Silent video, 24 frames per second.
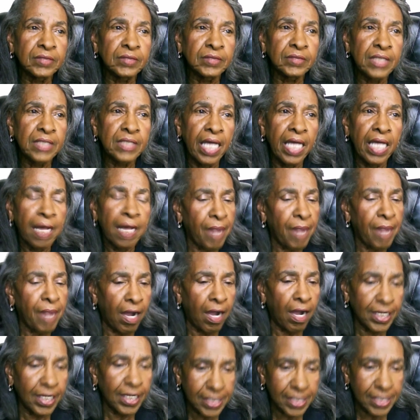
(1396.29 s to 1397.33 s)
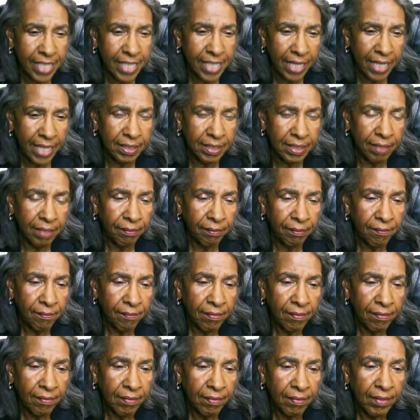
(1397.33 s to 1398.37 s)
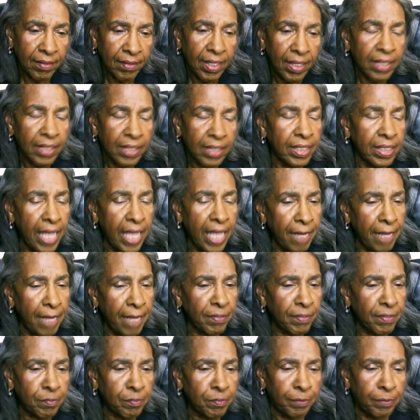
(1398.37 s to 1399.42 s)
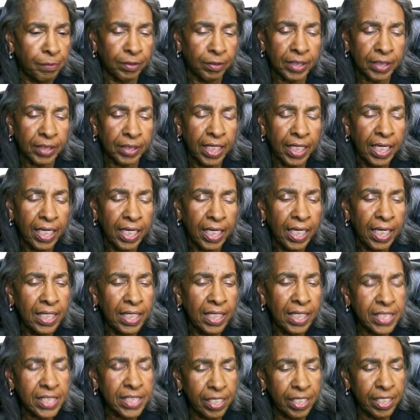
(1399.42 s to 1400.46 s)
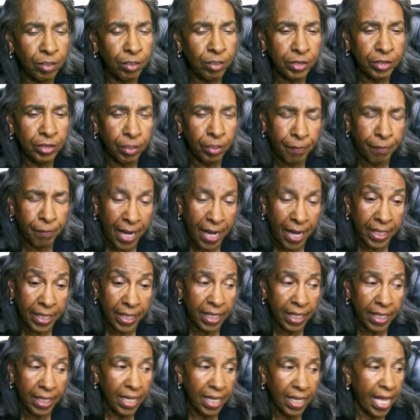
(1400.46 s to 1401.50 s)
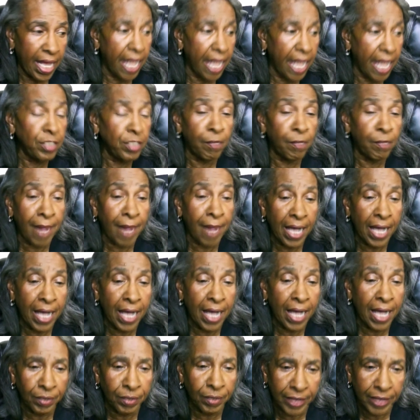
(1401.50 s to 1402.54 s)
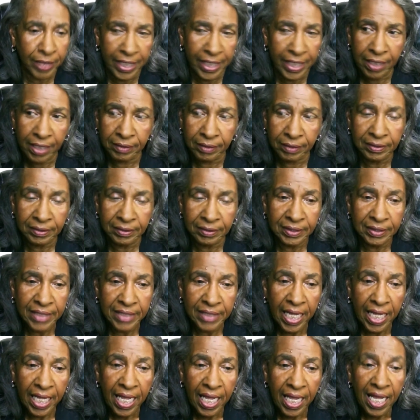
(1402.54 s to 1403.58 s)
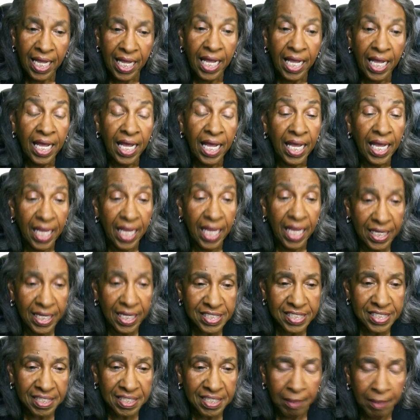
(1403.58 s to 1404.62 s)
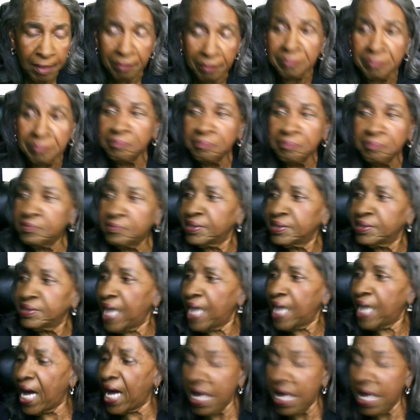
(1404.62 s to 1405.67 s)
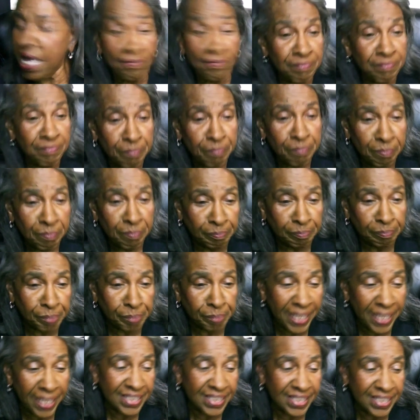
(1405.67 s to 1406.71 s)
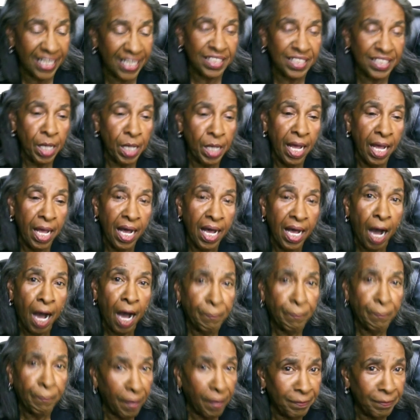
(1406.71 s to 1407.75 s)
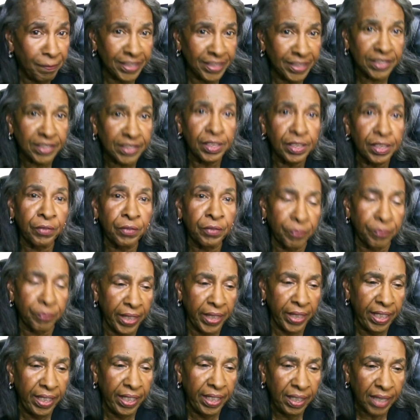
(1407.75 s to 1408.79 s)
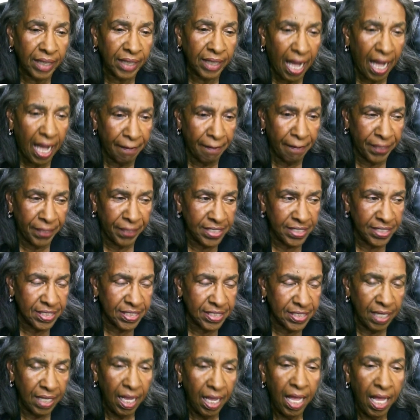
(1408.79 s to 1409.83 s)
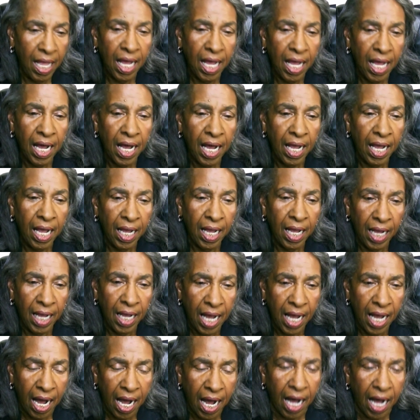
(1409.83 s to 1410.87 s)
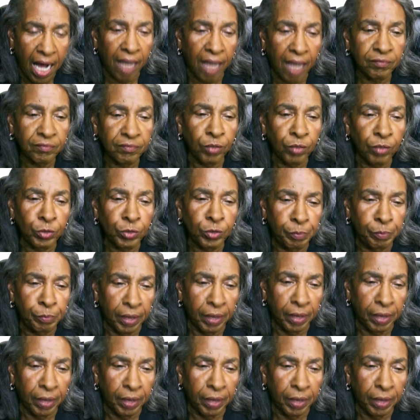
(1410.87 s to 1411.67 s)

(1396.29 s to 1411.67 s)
my heart said, the name of the book is Heal Your Body and Your Mind Will Heal. Hence, I have printed or published 3 copies of those books.